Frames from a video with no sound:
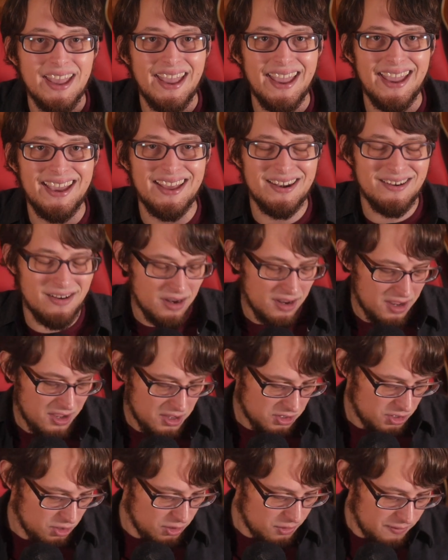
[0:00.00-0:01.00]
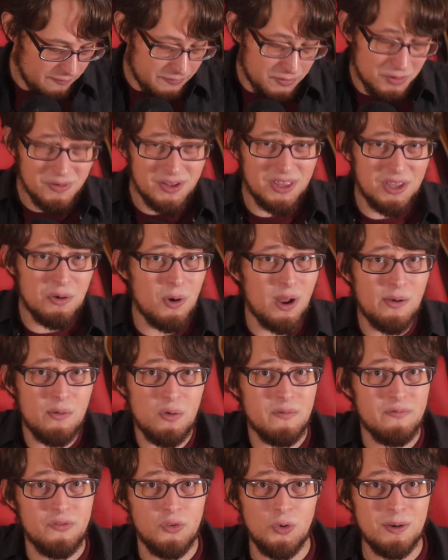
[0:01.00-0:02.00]
And you know, if you really want to
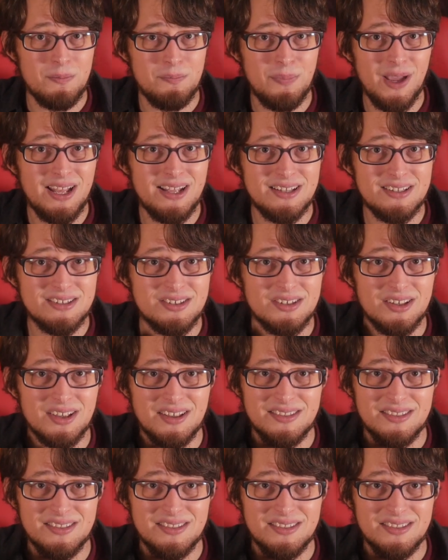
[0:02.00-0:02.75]
avoid bends,